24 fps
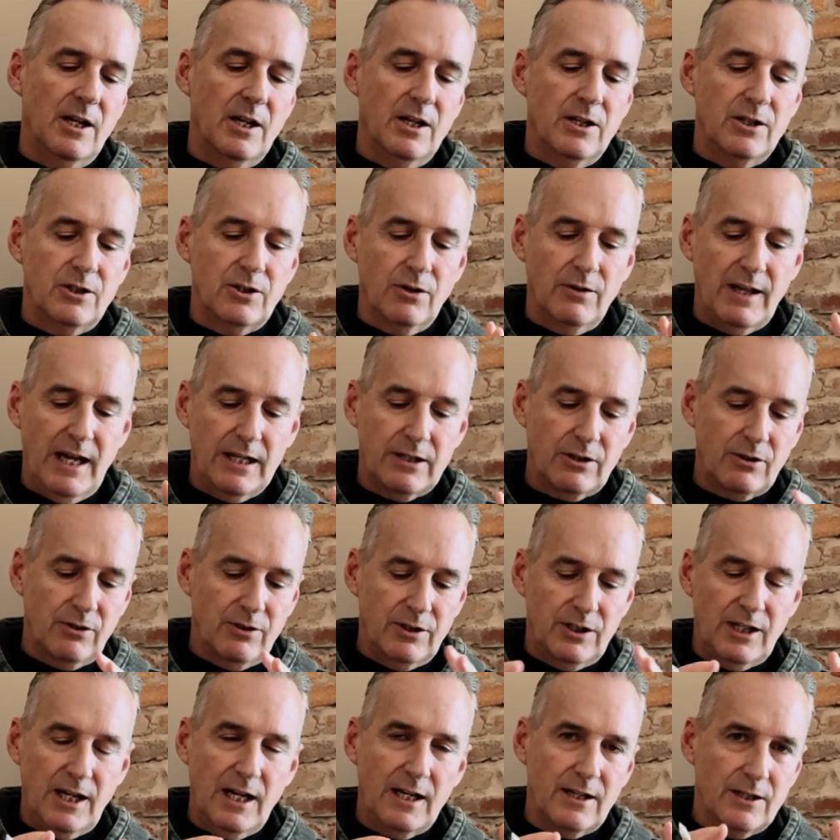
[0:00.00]
So that's going
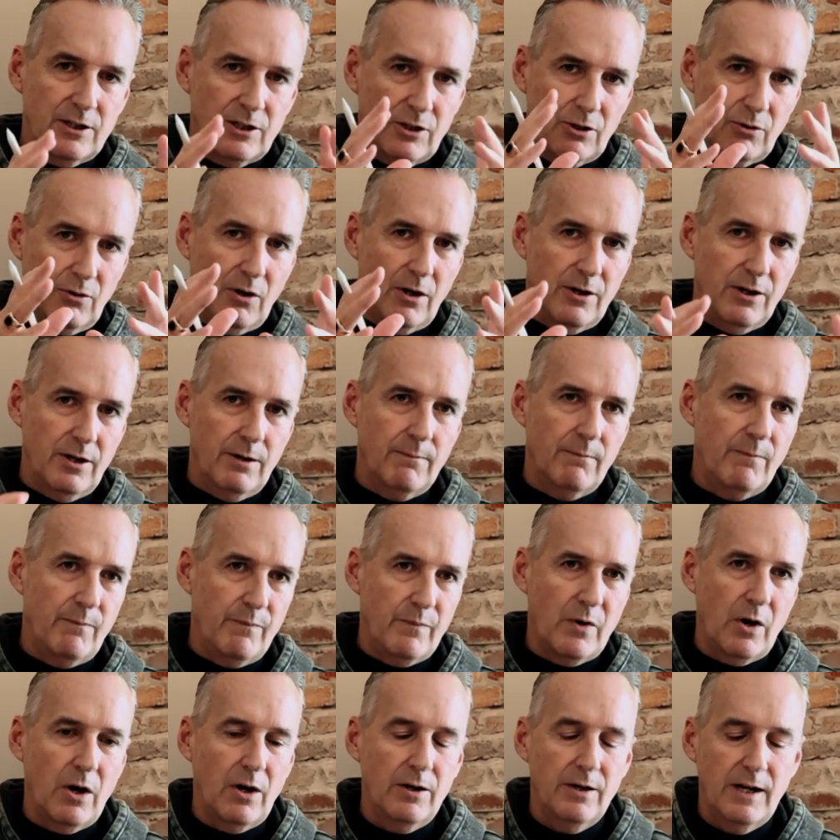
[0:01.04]
to take us to
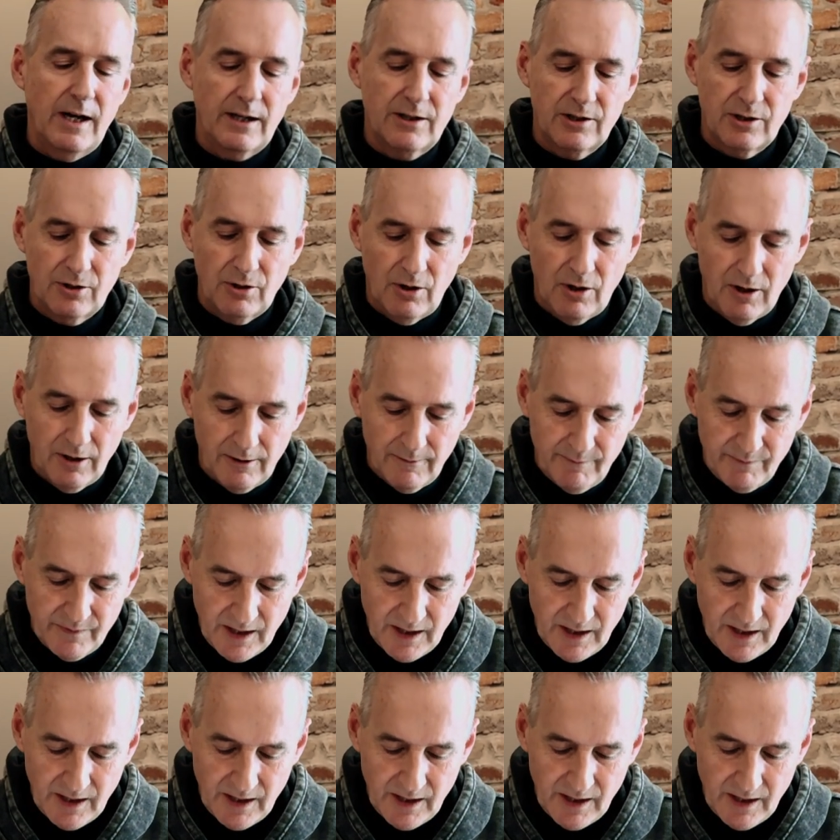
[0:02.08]
our next talk.